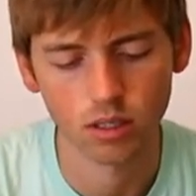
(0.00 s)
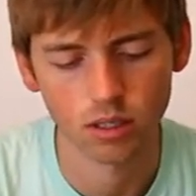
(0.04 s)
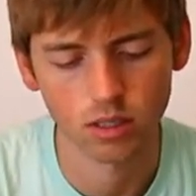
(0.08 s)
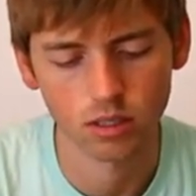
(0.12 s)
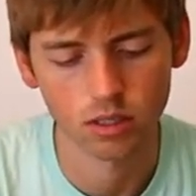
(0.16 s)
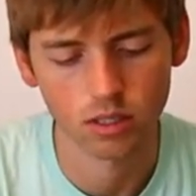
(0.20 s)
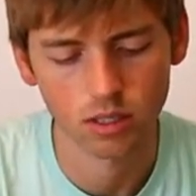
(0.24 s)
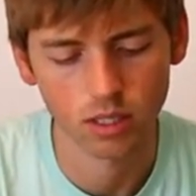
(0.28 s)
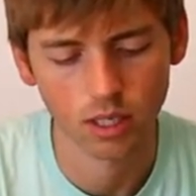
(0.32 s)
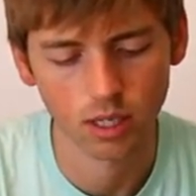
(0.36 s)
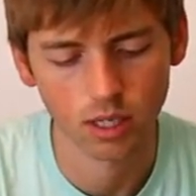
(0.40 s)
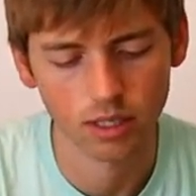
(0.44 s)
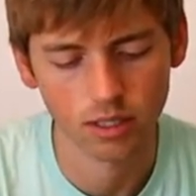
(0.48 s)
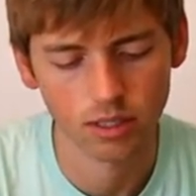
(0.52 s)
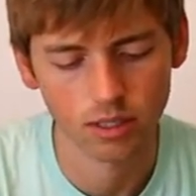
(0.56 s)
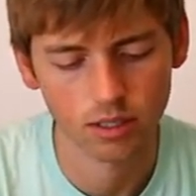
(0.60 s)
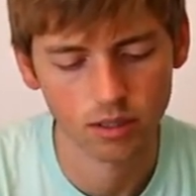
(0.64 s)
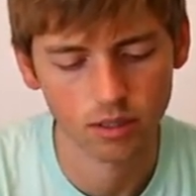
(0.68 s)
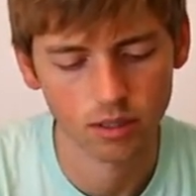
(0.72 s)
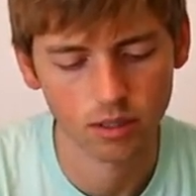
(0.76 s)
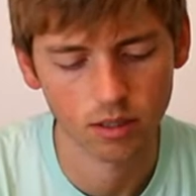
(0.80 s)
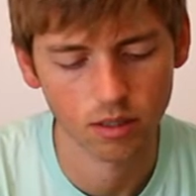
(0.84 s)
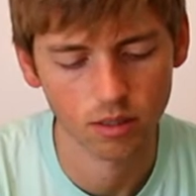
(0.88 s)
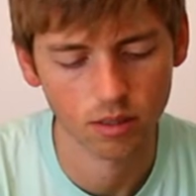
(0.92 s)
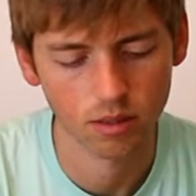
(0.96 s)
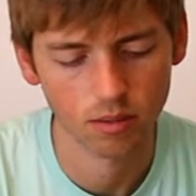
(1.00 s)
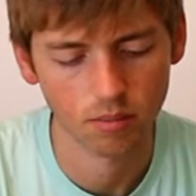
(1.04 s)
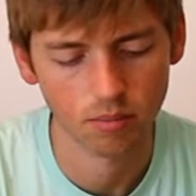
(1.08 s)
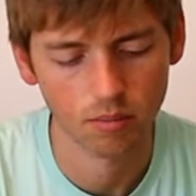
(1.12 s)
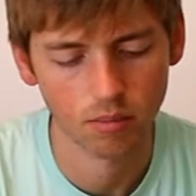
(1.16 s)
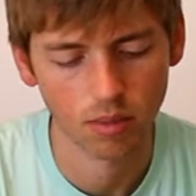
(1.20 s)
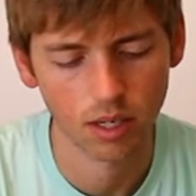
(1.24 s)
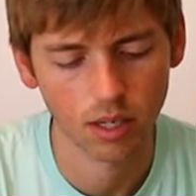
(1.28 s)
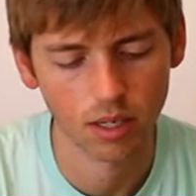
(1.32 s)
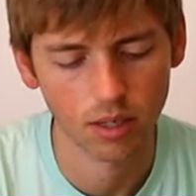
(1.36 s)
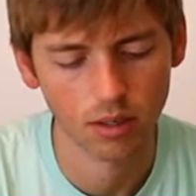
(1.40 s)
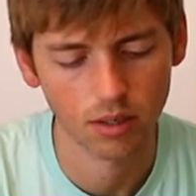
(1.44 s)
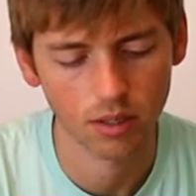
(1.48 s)
Zeiss
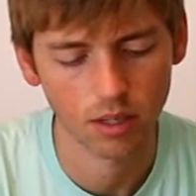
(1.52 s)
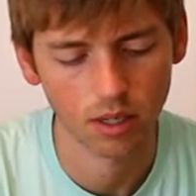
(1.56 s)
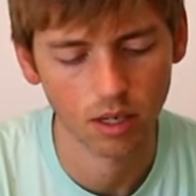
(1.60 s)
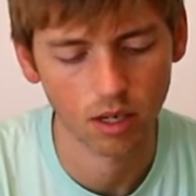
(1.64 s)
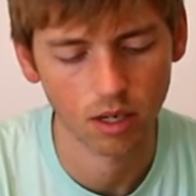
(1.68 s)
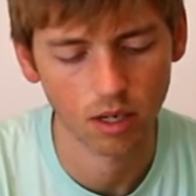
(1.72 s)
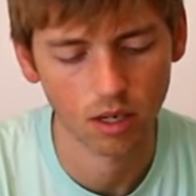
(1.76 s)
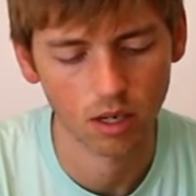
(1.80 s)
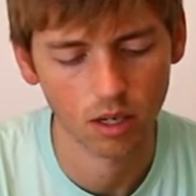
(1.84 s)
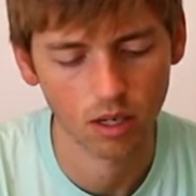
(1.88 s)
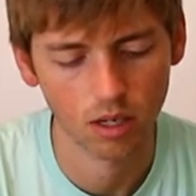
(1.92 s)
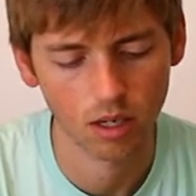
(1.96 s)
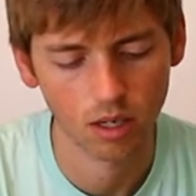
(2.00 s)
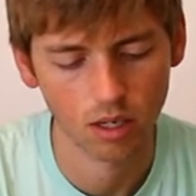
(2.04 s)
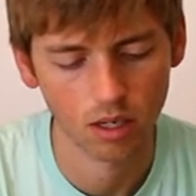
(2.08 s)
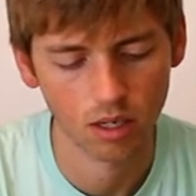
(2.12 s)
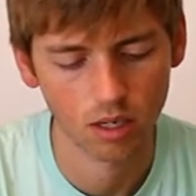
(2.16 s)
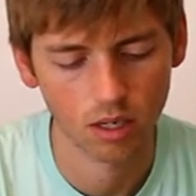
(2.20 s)
Biogon,